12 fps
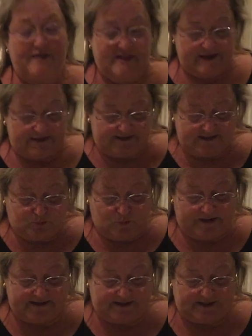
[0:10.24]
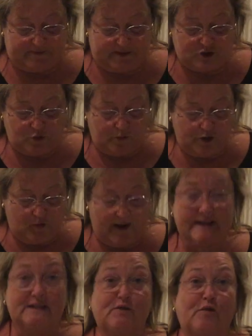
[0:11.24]
This was a special
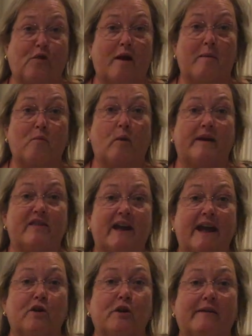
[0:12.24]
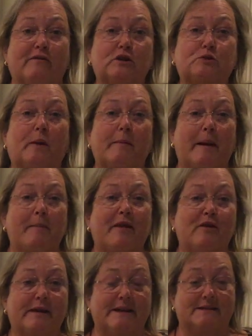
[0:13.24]
request from one of the caregivers where my
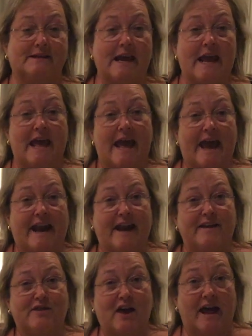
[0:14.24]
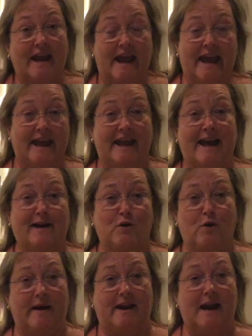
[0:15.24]
mother is, and I thought, hey, how
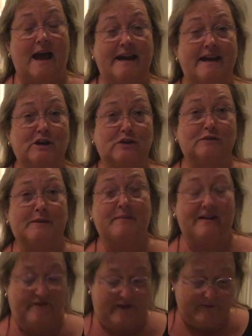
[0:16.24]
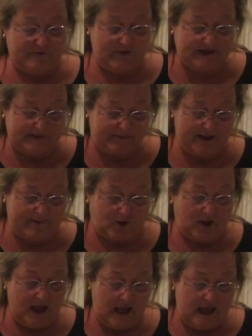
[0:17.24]
great, I can do something fun for these
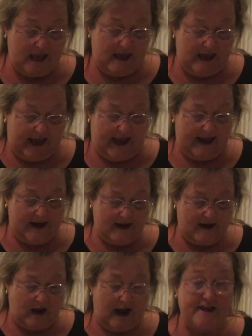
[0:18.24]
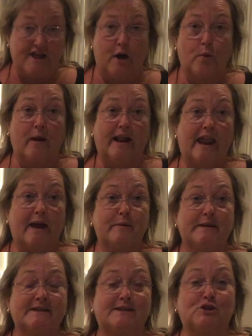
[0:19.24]
people. And I thought while I
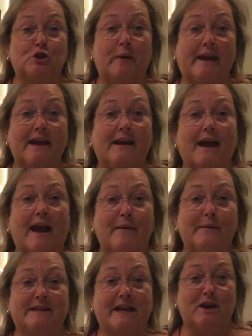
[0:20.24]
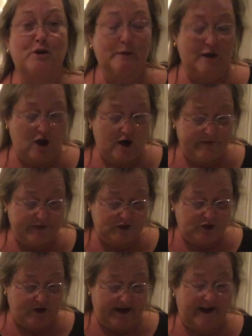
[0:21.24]
was doing it, I would take you along on the
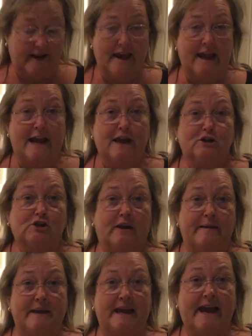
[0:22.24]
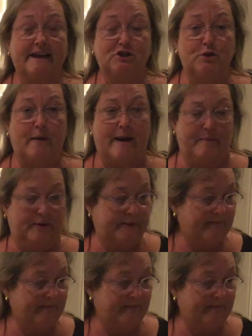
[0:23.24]
journey. So let me catch you up.